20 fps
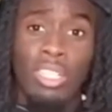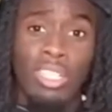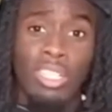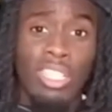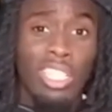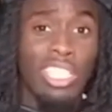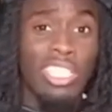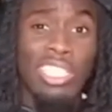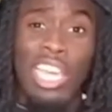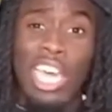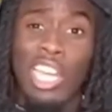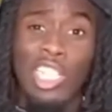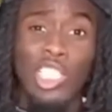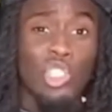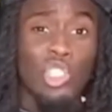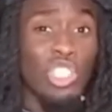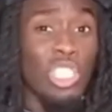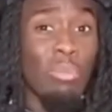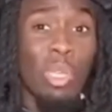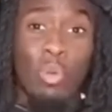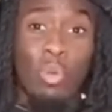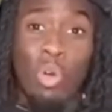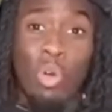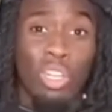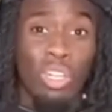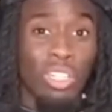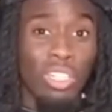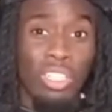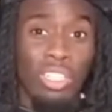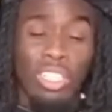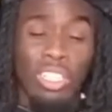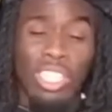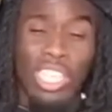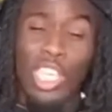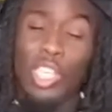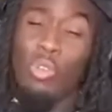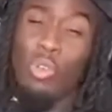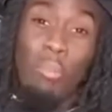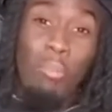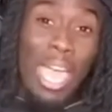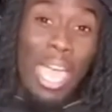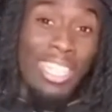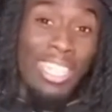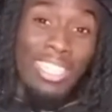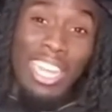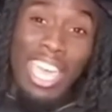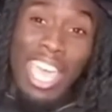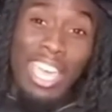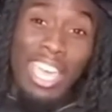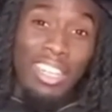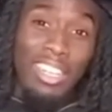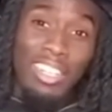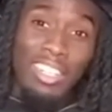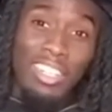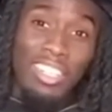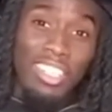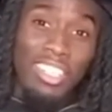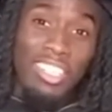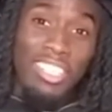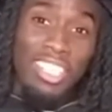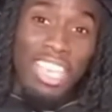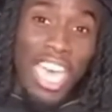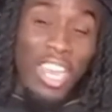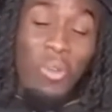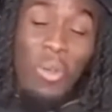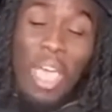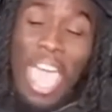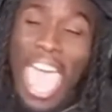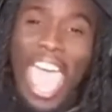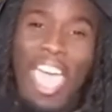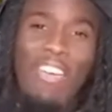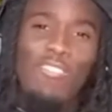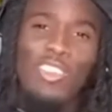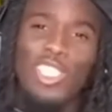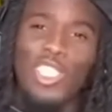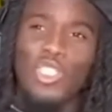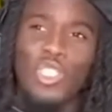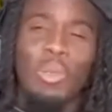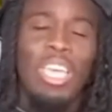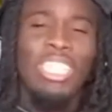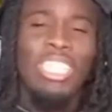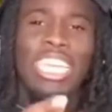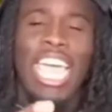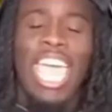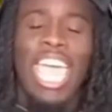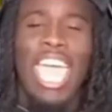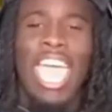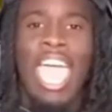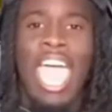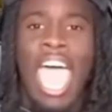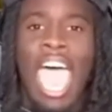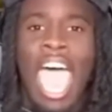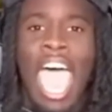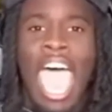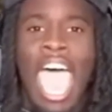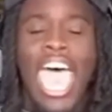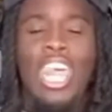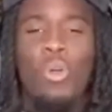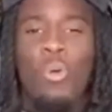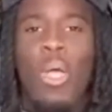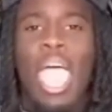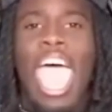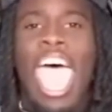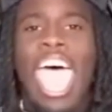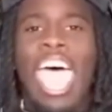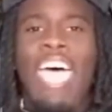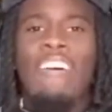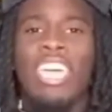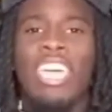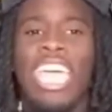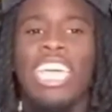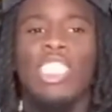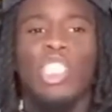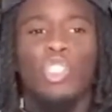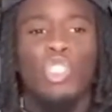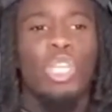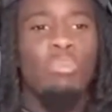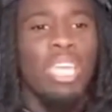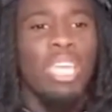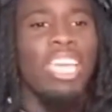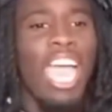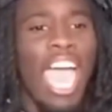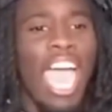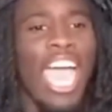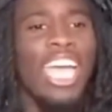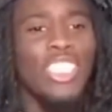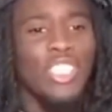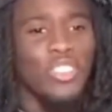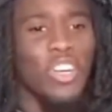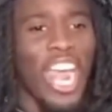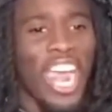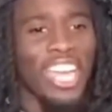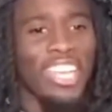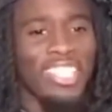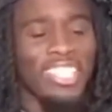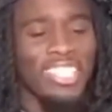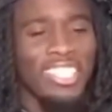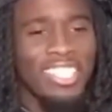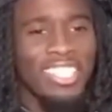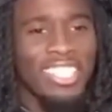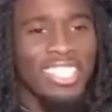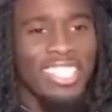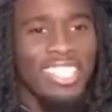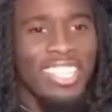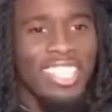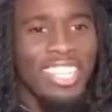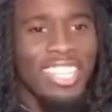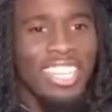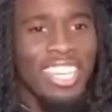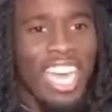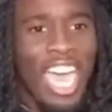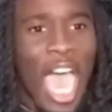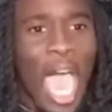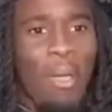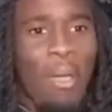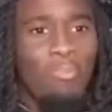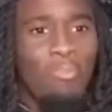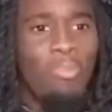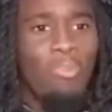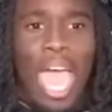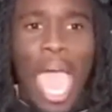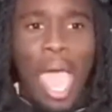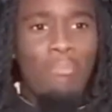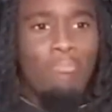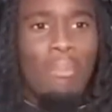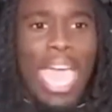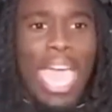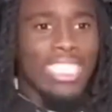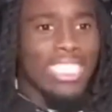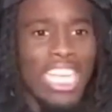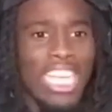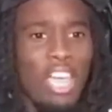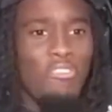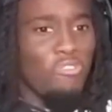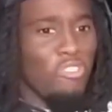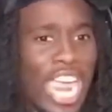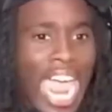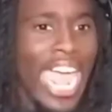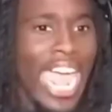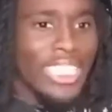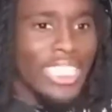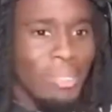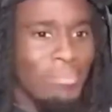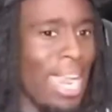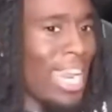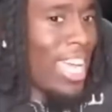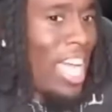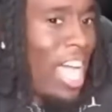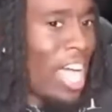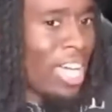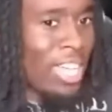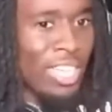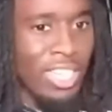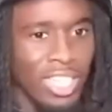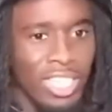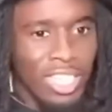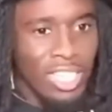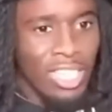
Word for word: it's not a streaming one. Can you imagine that? I don't have a stream chat. I don't have a streaming contract. I'm I'm basically a free agent, my nigga.